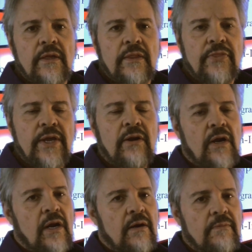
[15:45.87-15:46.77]
There
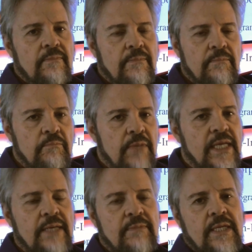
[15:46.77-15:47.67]
are
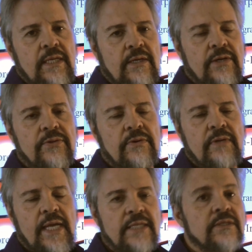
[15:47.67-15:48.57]
many, many other
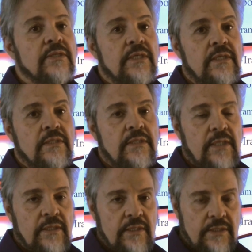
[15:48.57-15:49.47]
entities
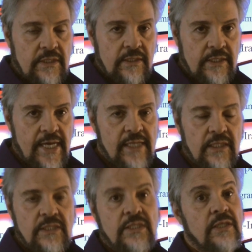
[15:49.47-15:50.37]
in this
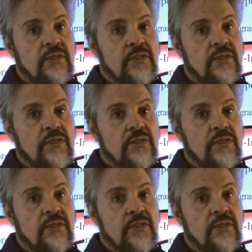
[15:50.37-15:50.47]
galaxy,